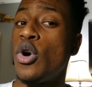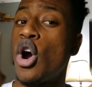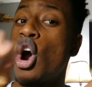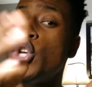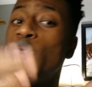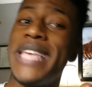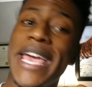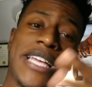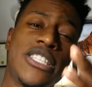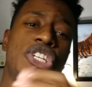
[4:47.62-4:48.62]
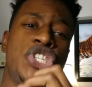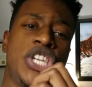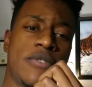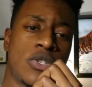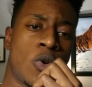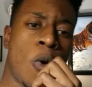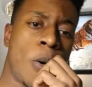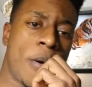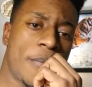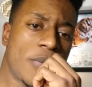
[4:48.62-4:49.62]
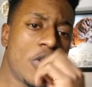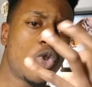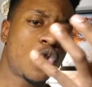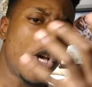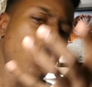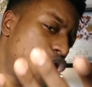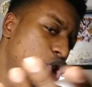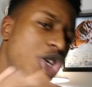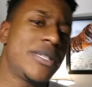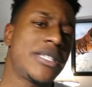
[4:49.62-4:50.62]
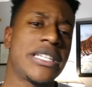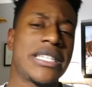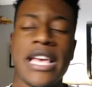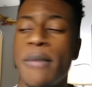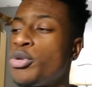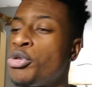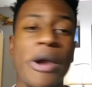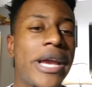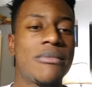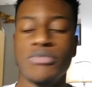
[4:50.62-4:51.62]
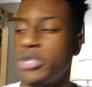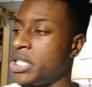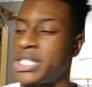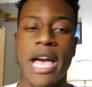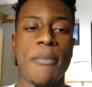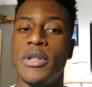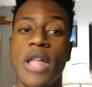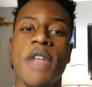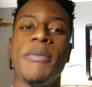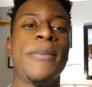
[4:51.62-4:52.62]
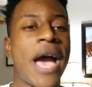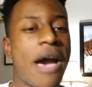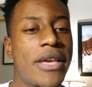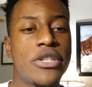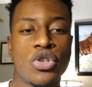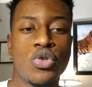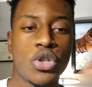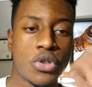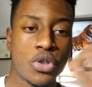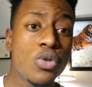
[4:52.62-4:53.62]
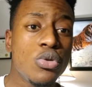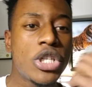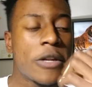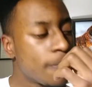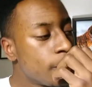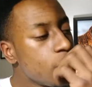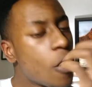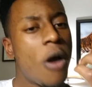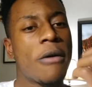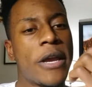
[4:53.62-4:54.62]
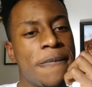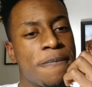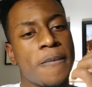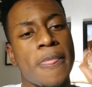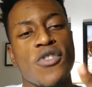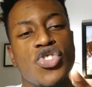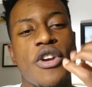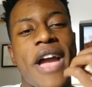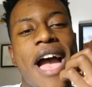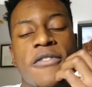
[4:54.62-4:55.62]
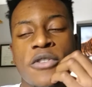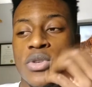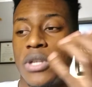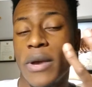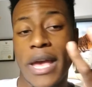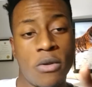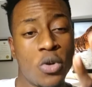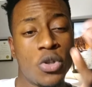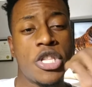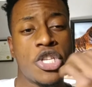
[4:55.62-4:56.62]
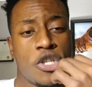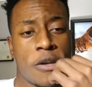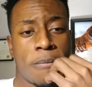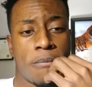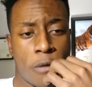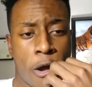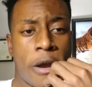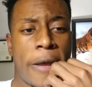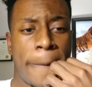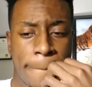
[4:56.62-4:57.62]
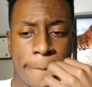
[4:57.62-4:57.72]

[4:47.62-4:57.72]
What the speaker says: are you taking to achieve this goal? So I'll use the gym as an example. Great example. A lot of people have that as a New Year's resolution. All right. So your avenue is, okay, I want to go to the gym. All right.